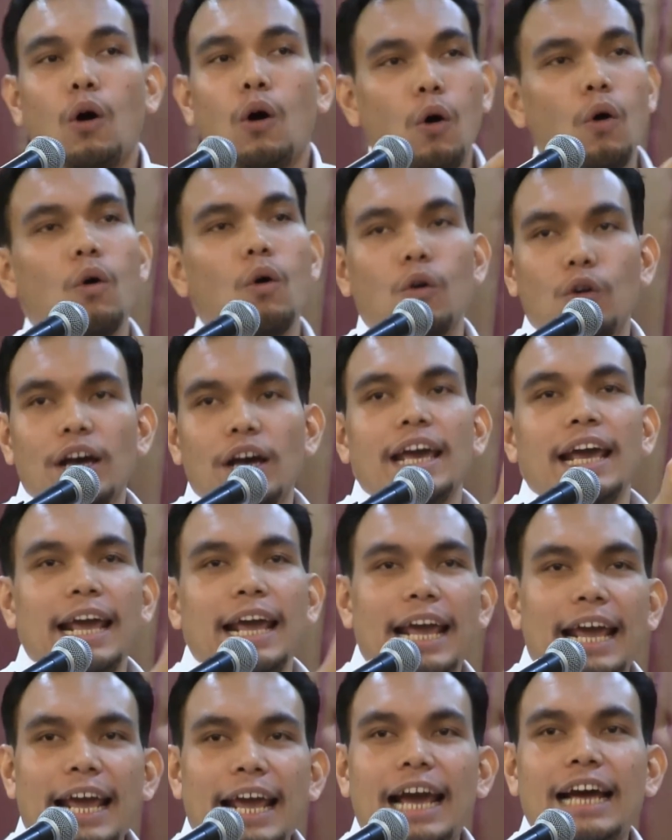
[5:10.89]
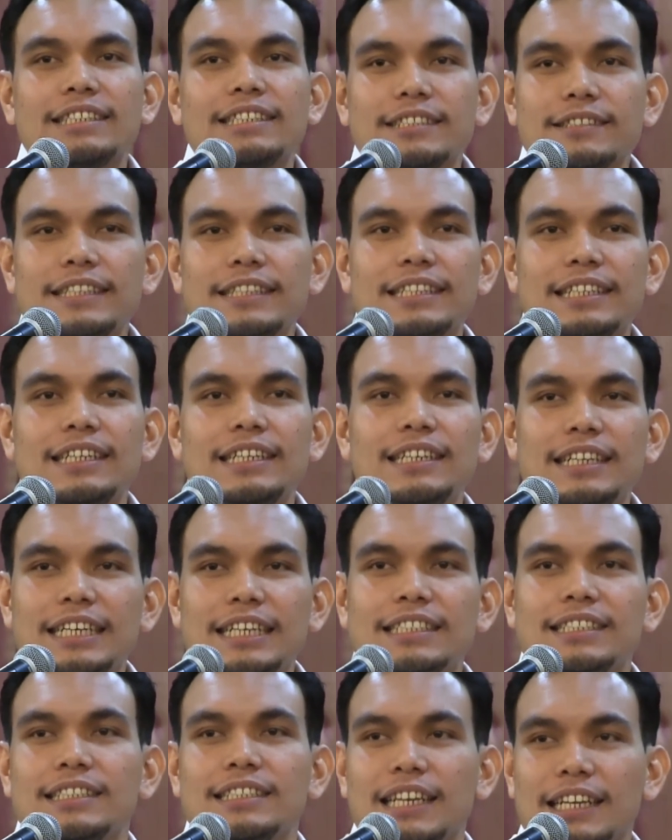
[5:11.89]
oh, A has written
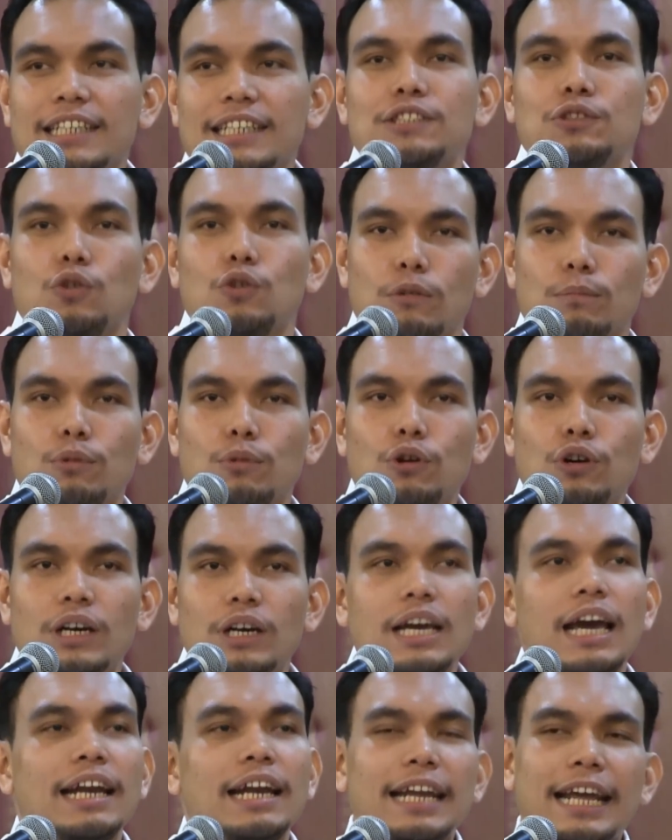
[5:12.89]
this in his notebook,